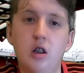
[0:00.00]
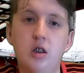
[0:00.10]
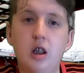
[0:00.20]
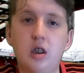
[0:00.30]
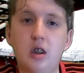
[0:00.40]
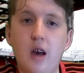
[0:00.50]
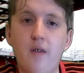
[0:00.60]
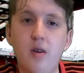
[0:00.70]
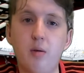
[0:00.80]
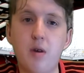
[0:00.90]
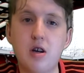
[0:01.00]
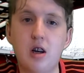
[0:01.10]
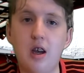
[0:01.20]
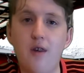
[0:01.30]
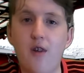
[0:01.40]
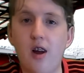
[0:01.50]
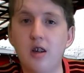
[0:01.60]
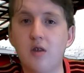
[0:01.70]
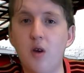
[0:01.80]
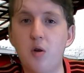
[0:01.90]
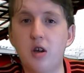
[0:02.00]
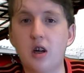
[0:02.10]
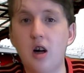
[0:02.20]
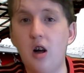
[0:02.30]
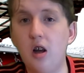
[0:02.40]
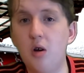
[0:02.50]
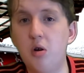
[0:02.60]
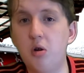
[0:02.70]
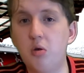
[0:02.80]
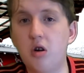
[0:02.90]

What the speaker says: decent game for them, especially for the likes of Odin Igalo, who